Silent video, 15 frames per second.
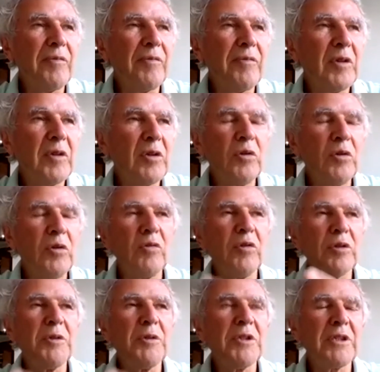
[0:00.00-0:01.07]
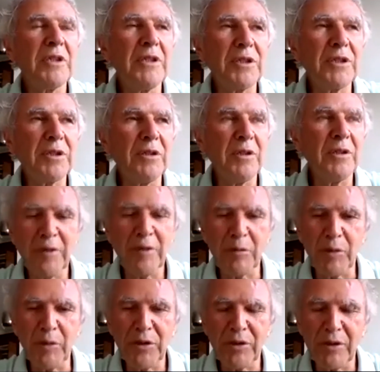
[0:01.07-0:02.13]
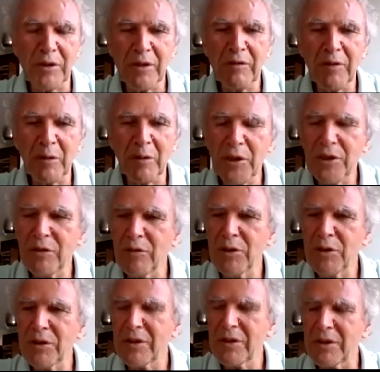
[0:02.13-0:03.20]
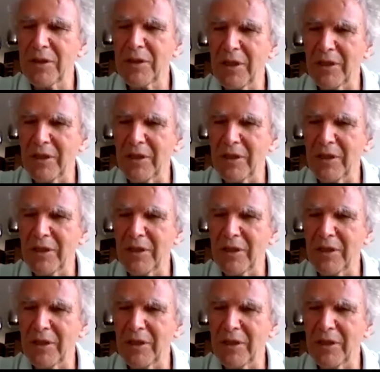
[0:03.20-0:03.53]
What means additional information? The information is there.